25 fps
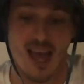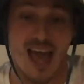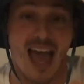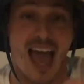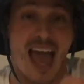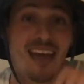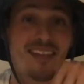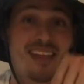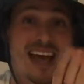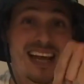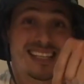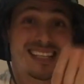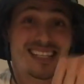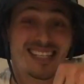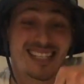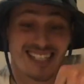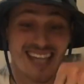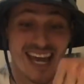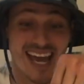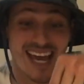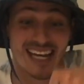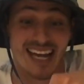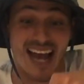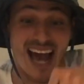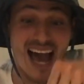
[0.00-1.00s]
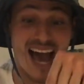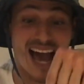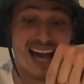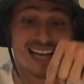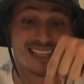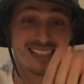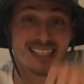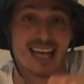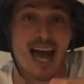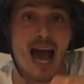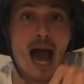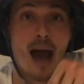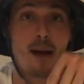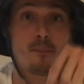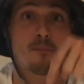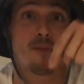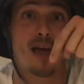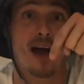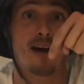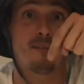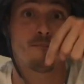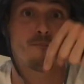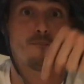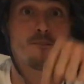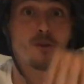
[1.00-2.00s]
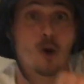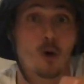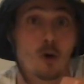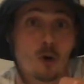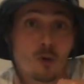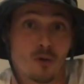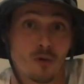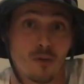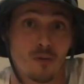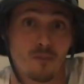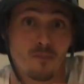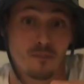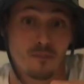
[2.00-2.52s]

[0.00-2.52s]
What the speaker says: and that stayed on top, that float.